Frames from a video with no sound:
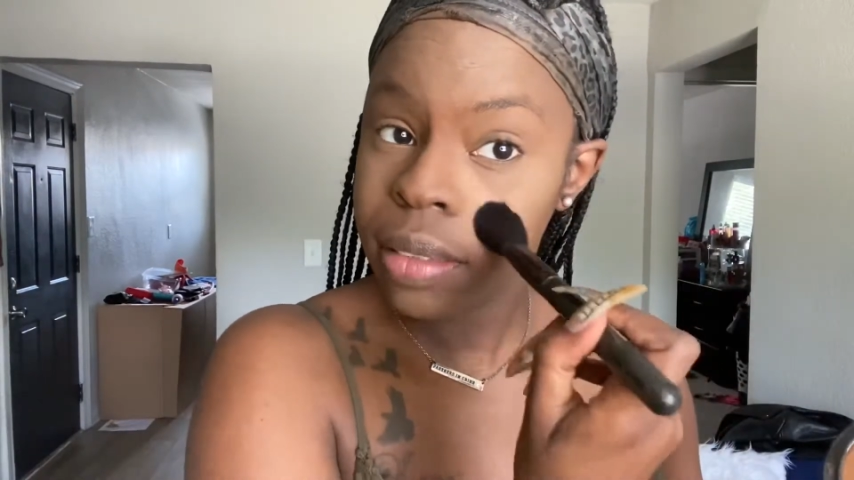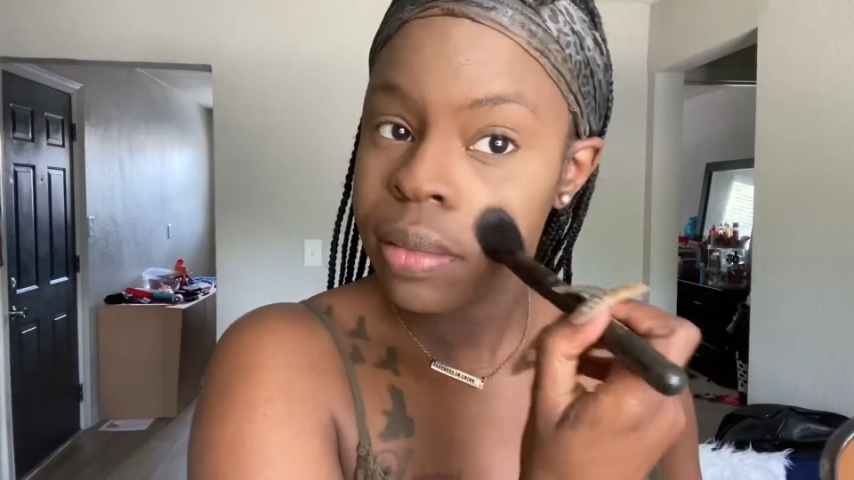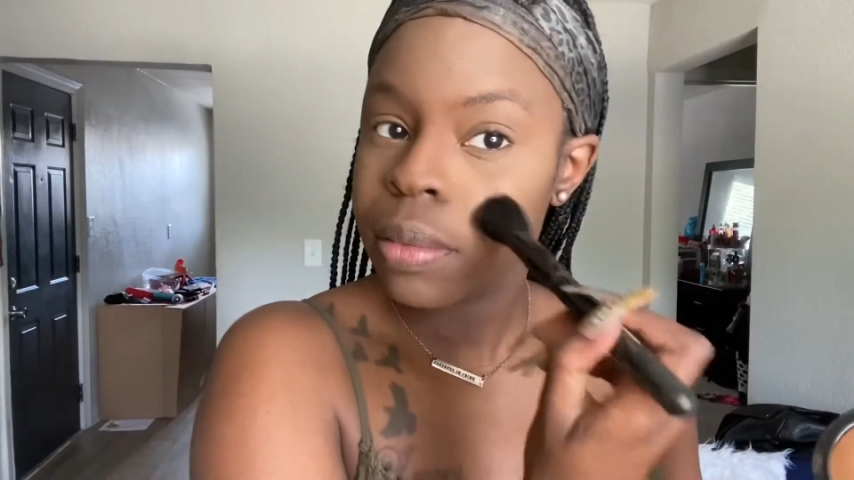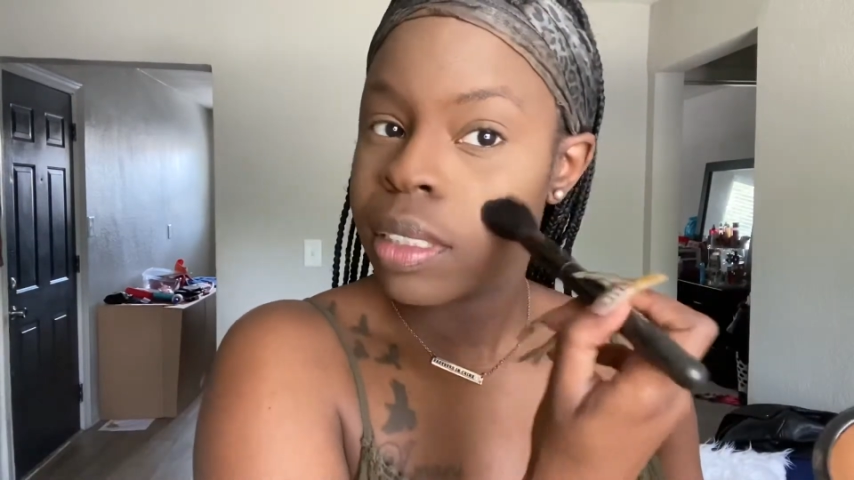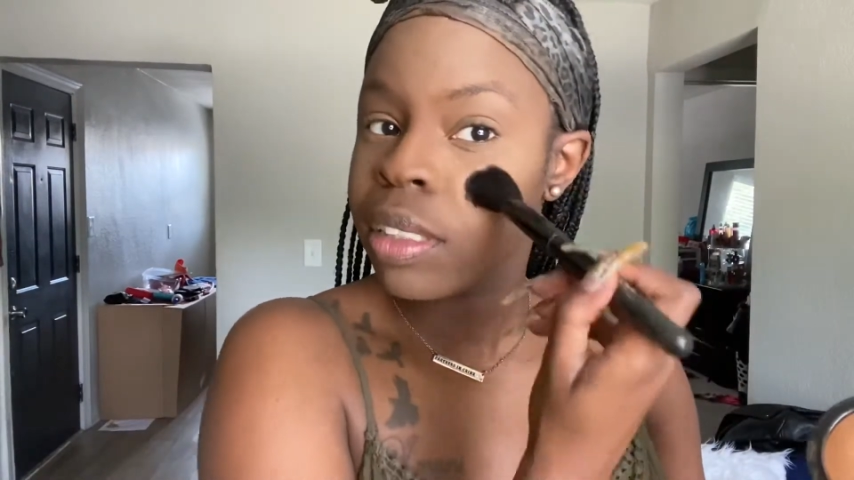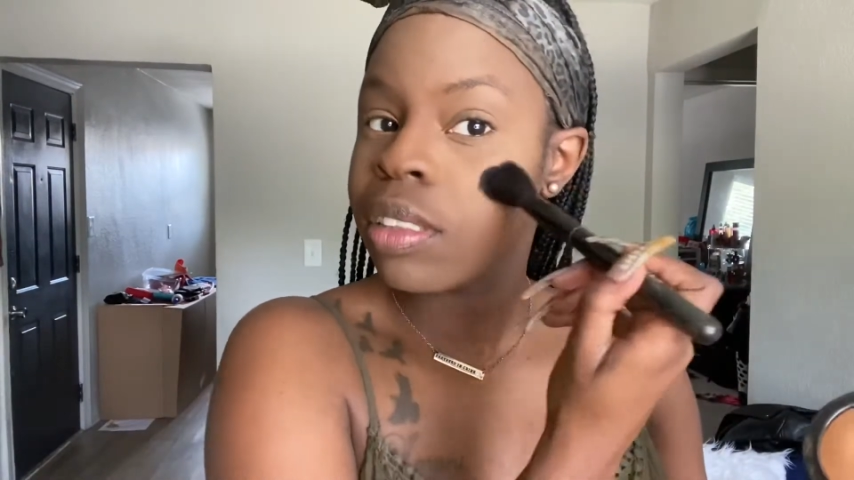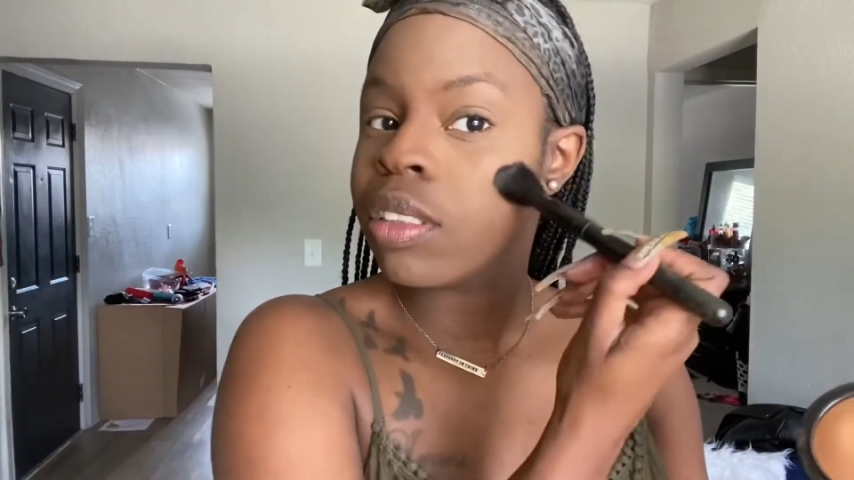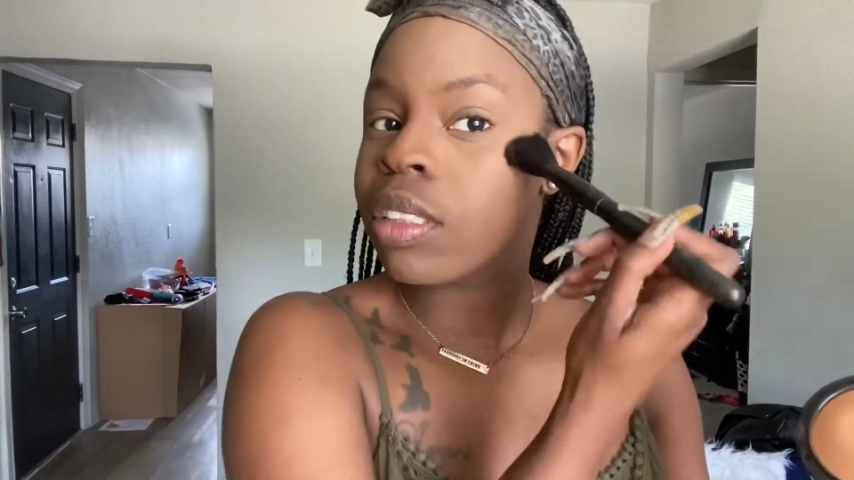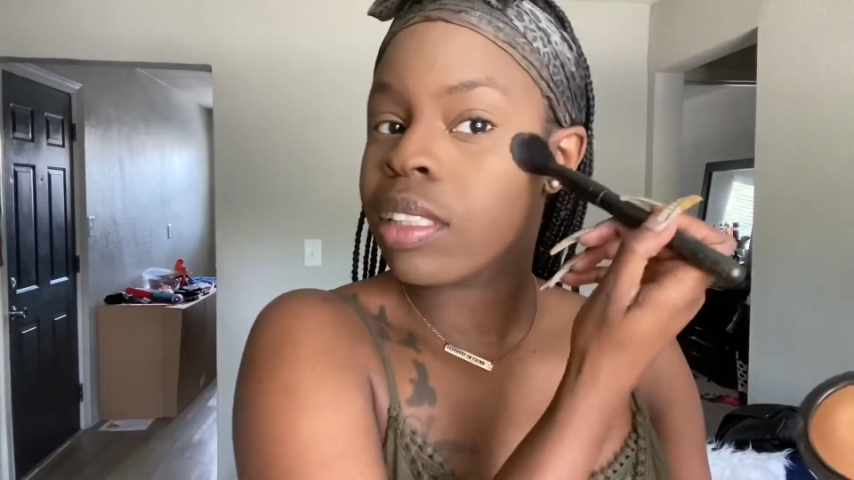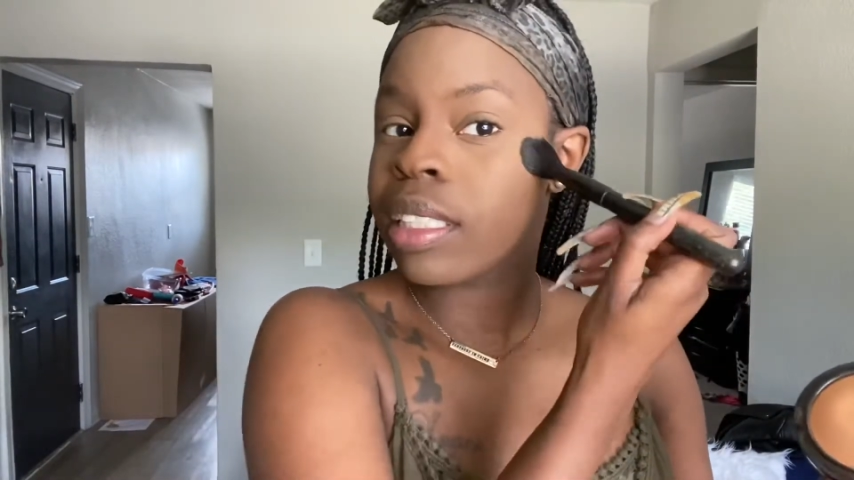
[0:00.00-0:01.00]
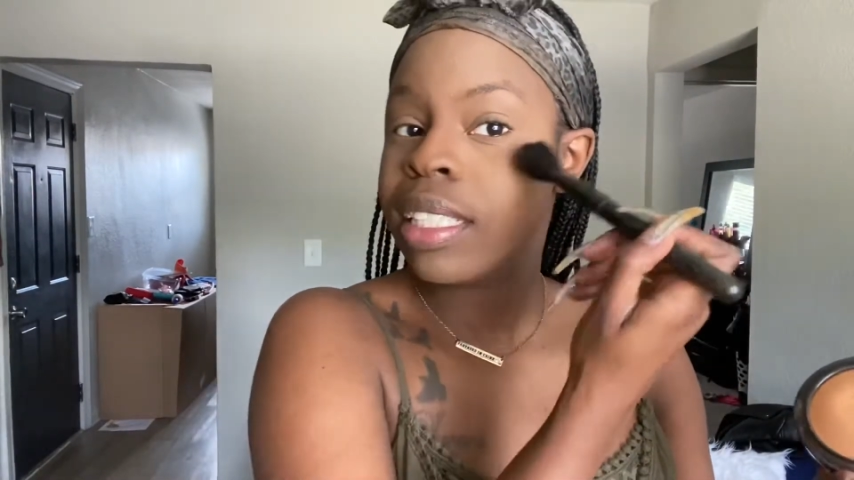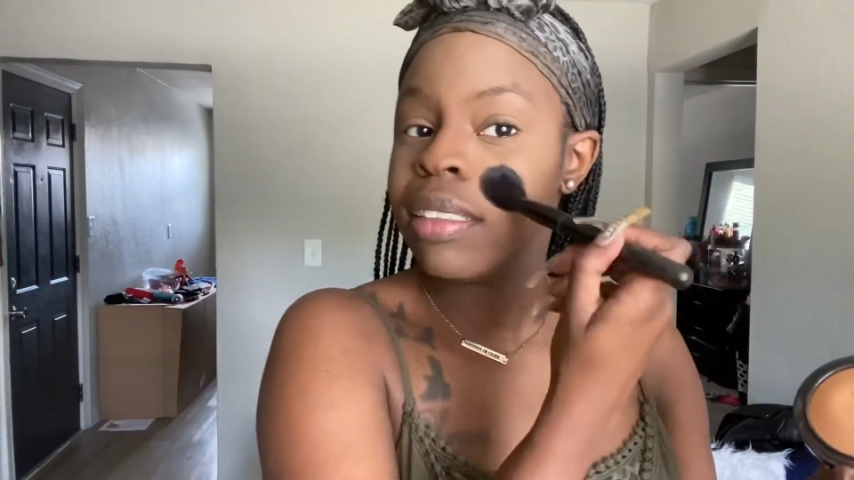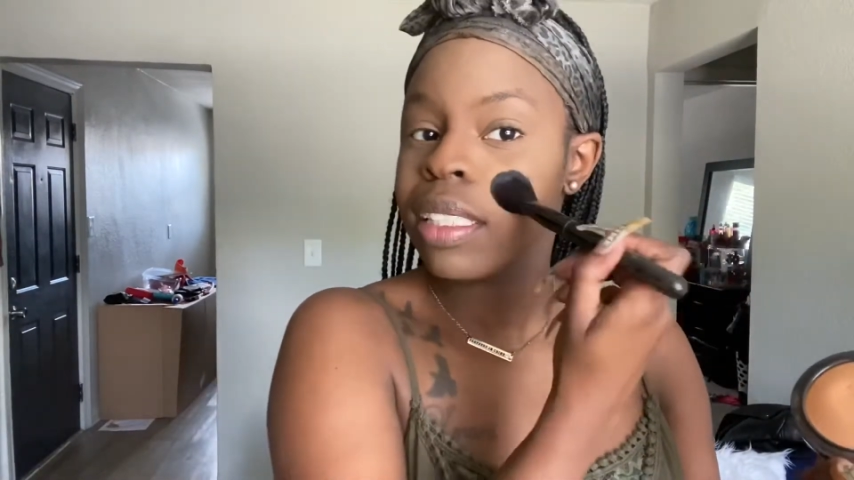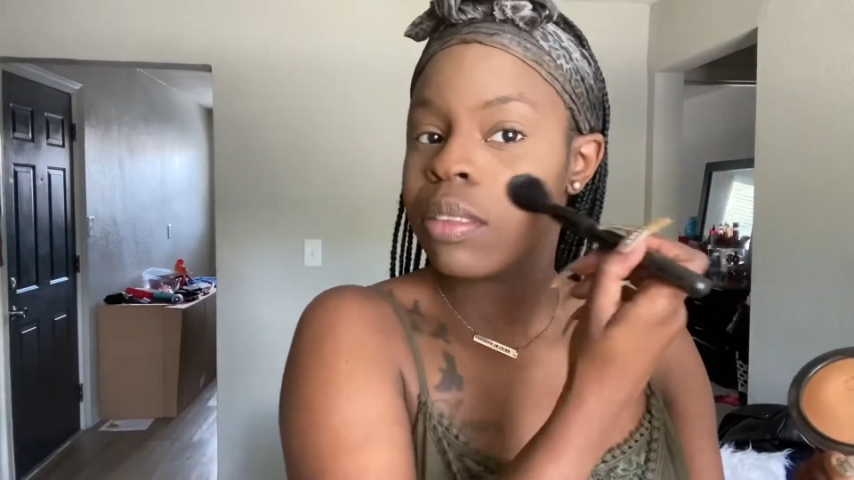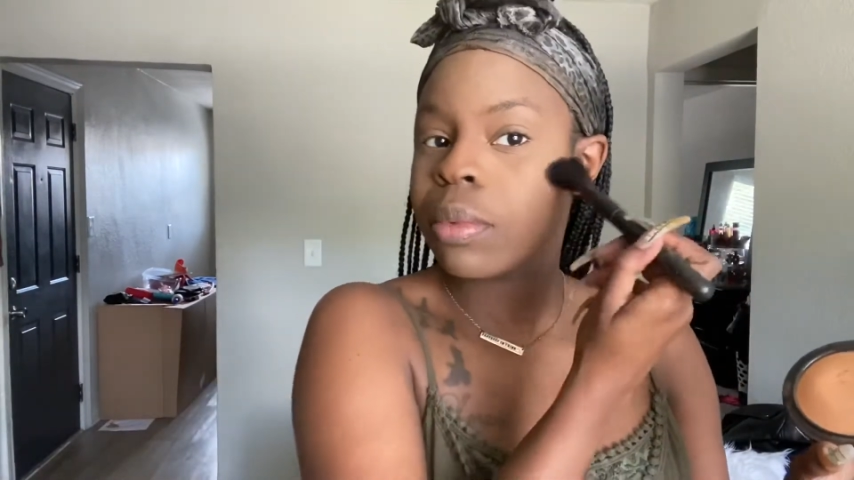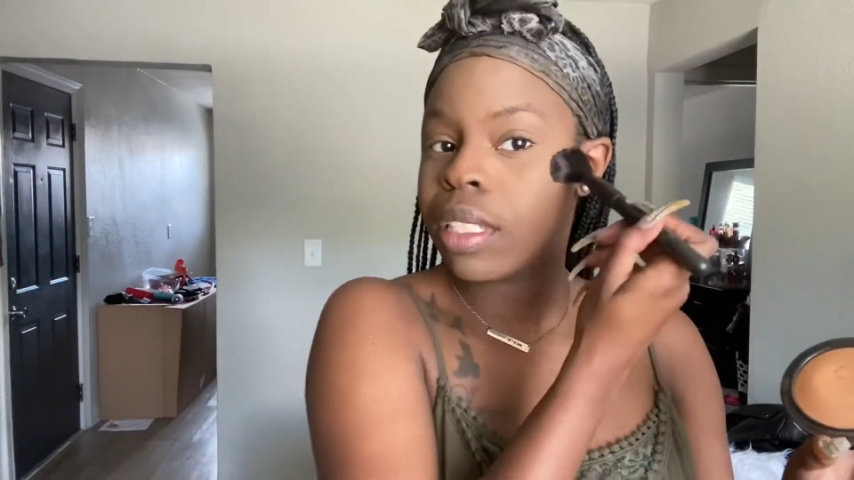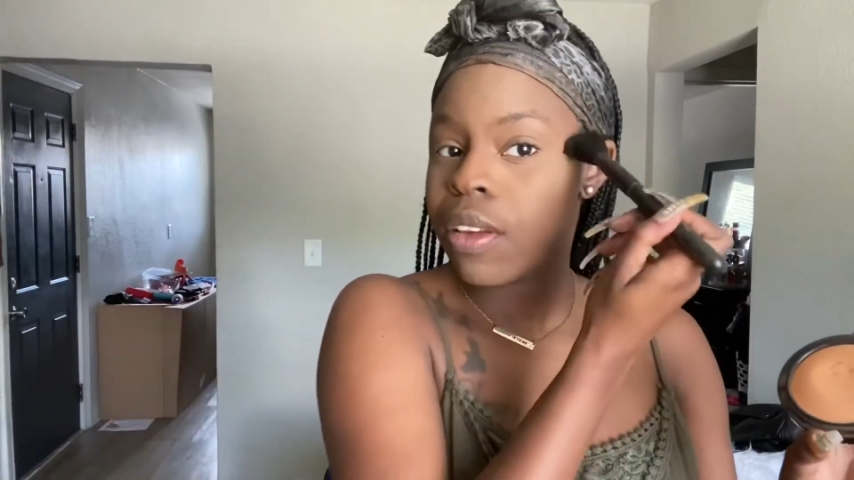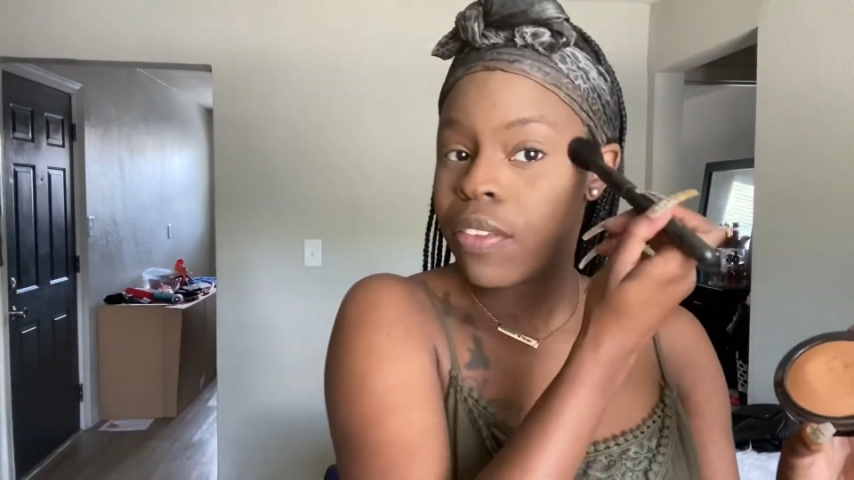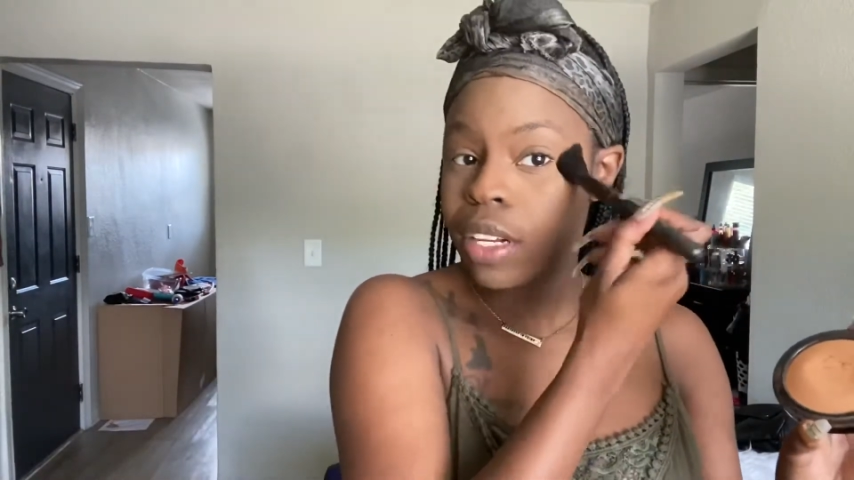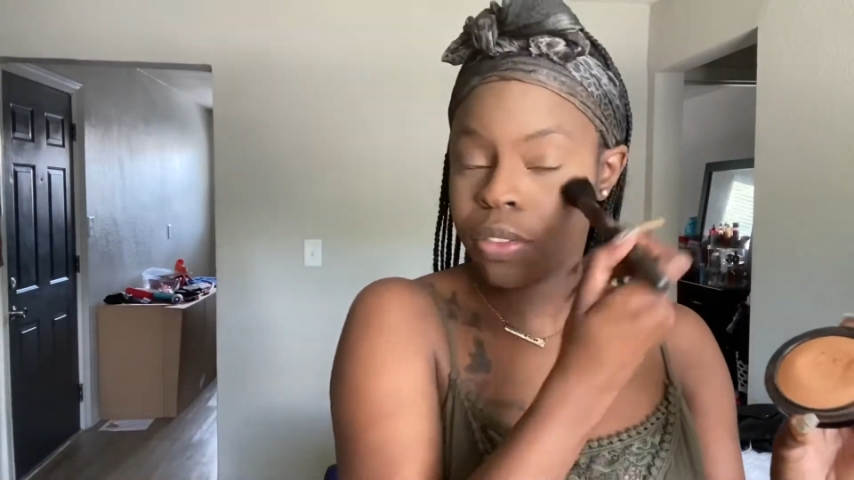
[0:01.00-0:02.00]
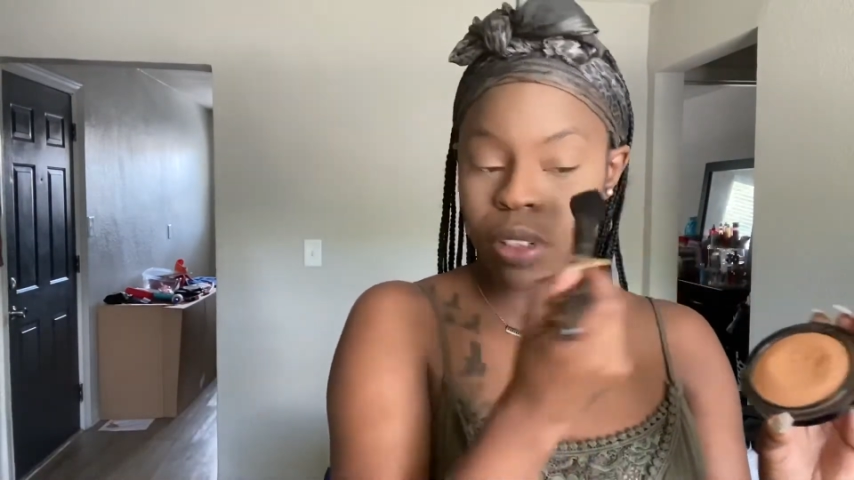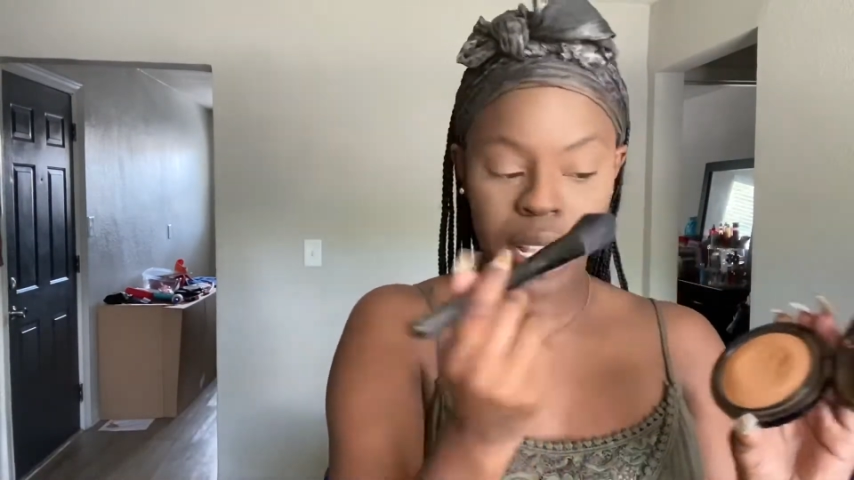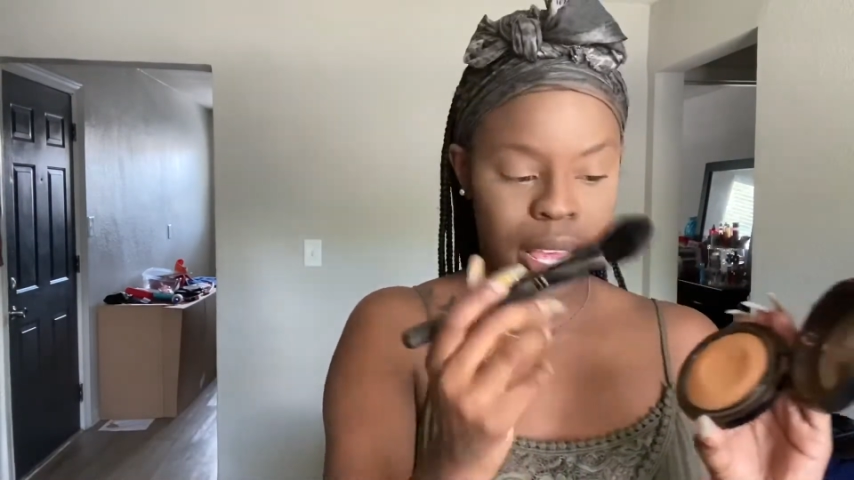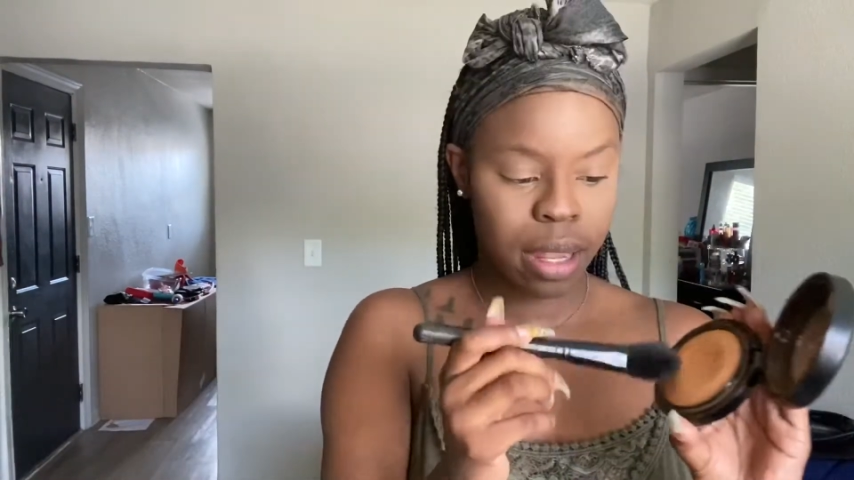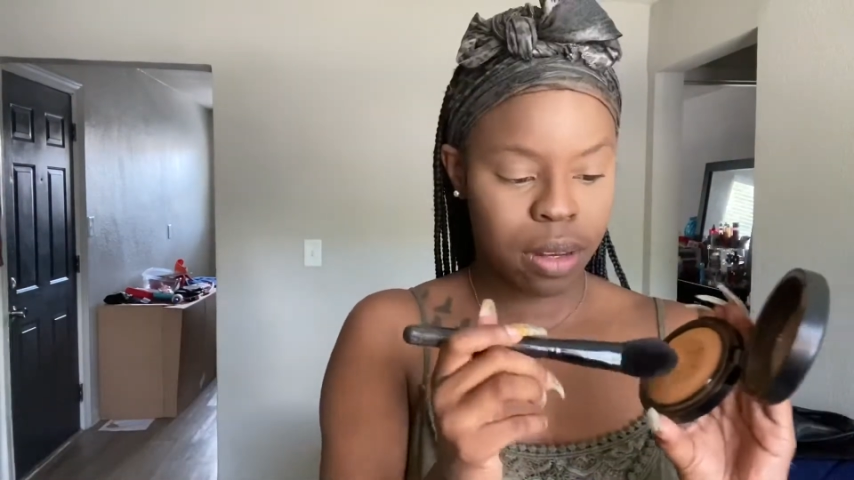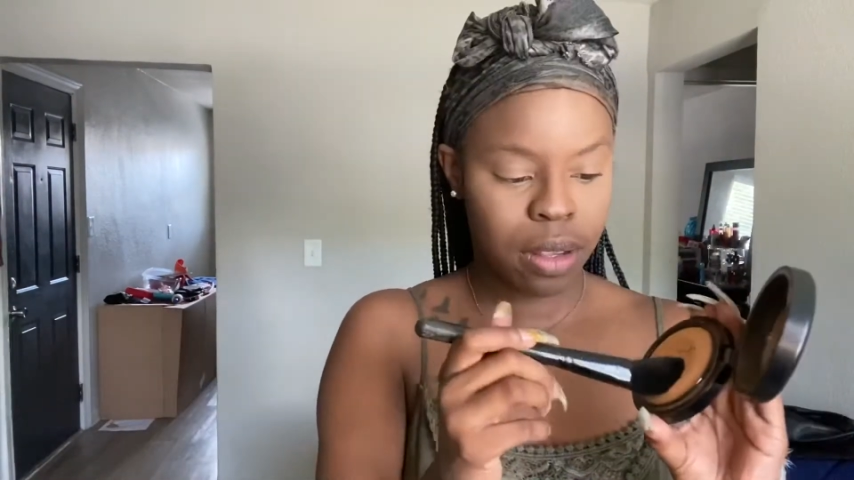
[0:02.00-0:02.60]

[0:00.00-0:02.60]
This gives me the effect for that.